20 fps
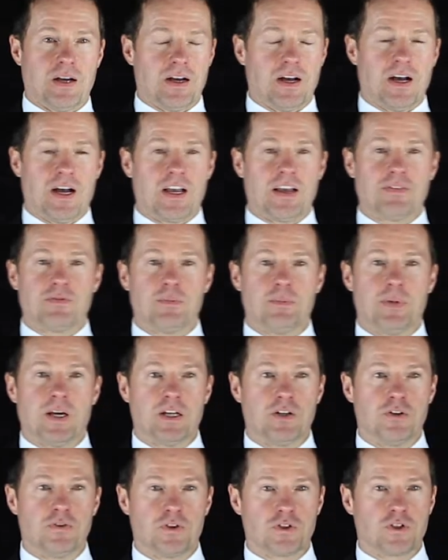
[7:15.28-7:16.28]
I haven't met
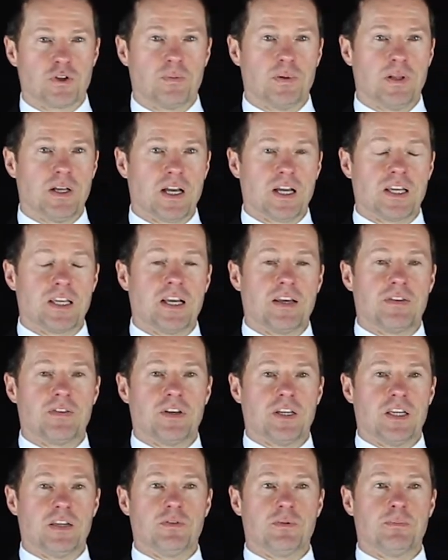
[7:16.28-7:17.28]
another supplier yet that
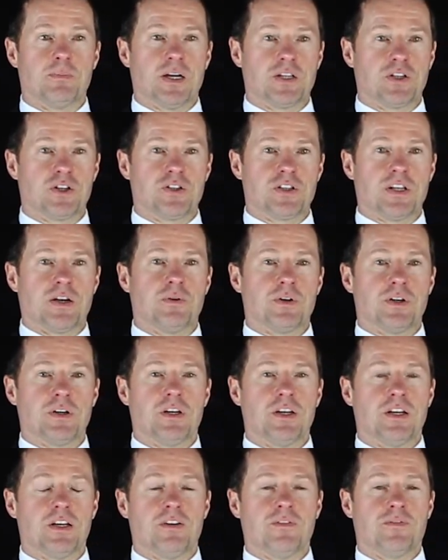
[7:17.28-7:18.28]
even matches our
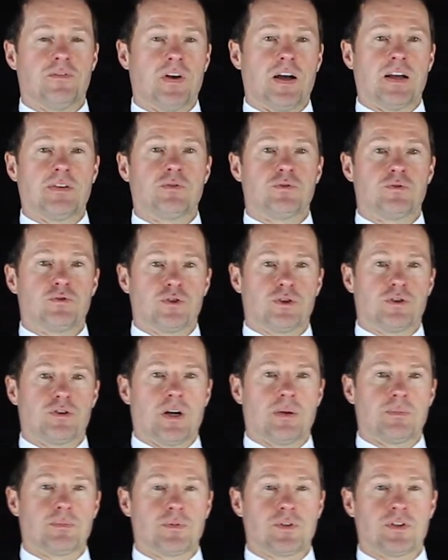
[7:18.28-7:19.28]
500
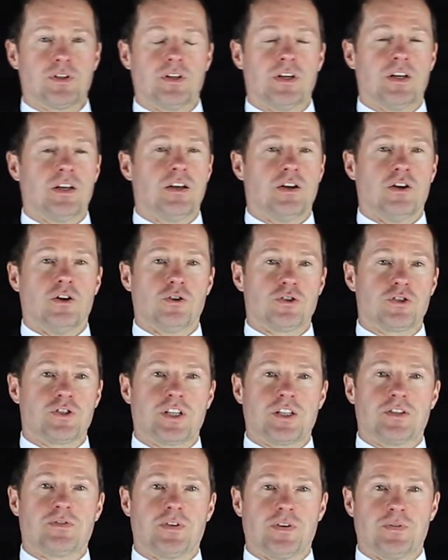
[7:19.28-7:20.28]
grams or
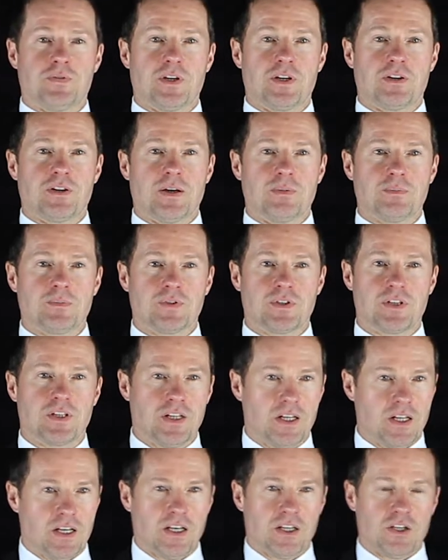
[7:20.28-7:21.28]
650 grams.
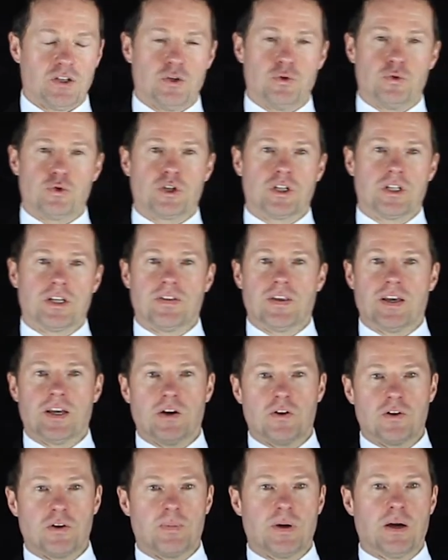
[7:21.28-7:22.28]
Usually they
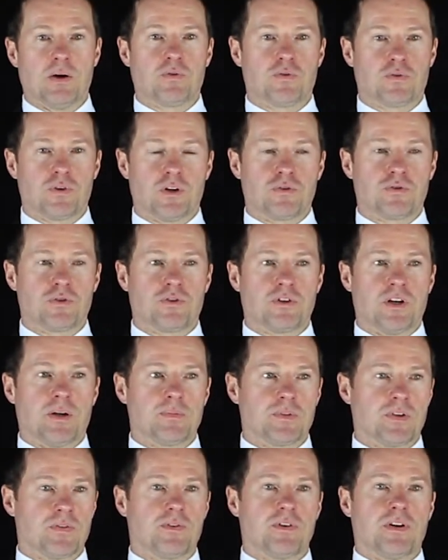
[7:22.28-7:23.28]
are about 300 grams
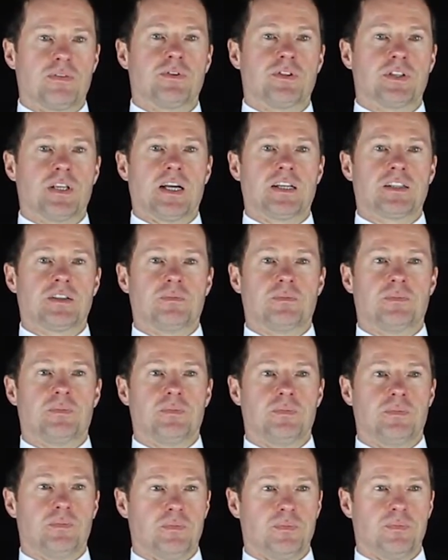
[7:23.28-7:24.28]
if they're advertising
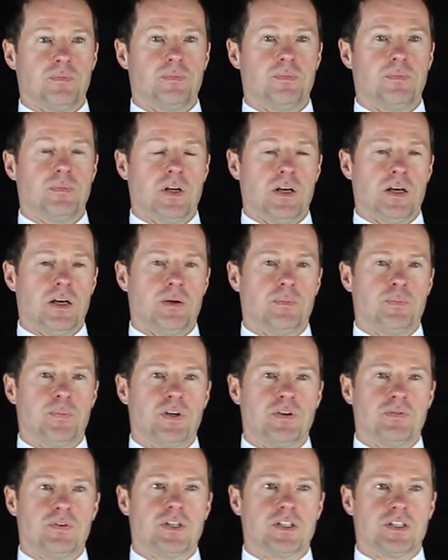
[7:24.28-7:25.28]

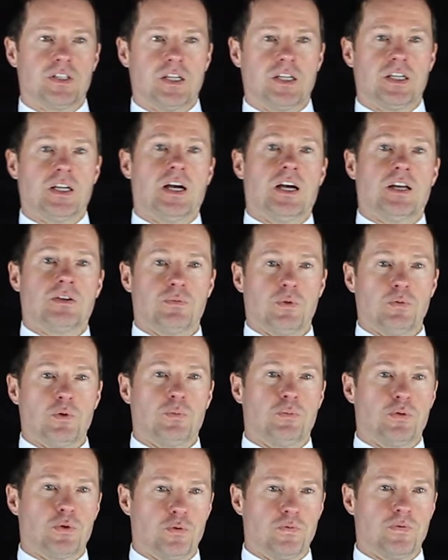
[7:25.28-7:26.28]
PVC, and we will
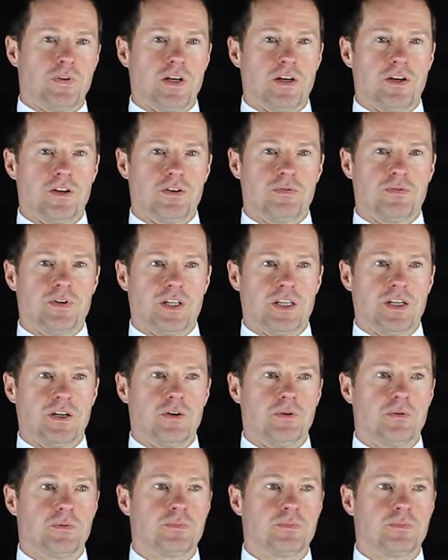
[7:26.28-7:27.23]
prove that on a video.